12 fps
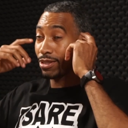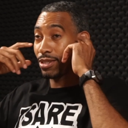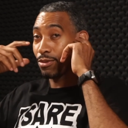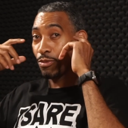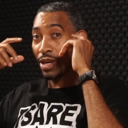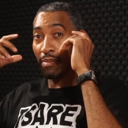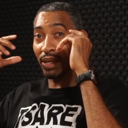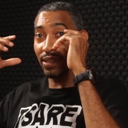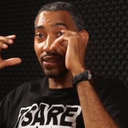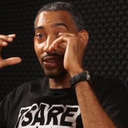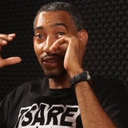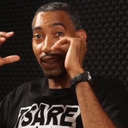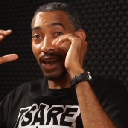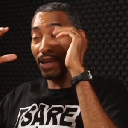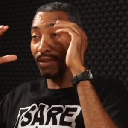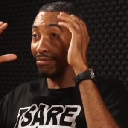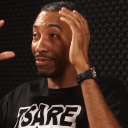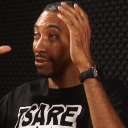the women
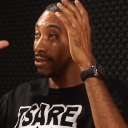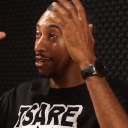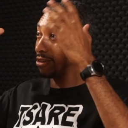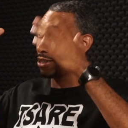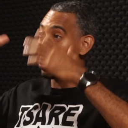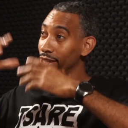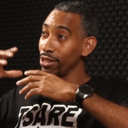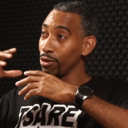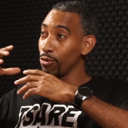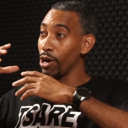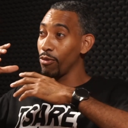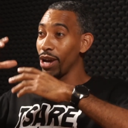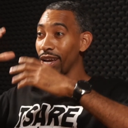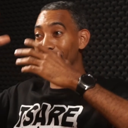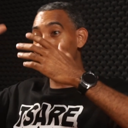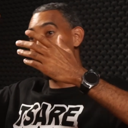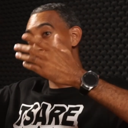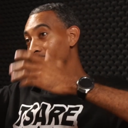that you know that look one way and
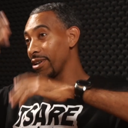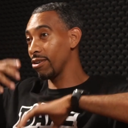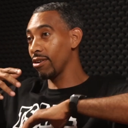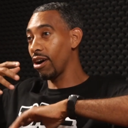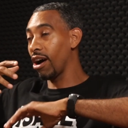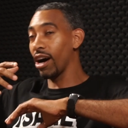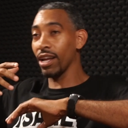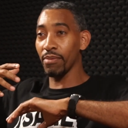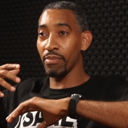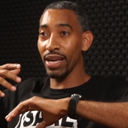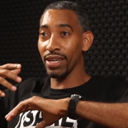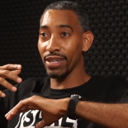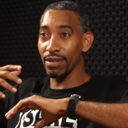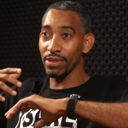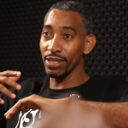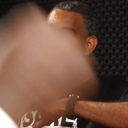then they put on all the makeup and then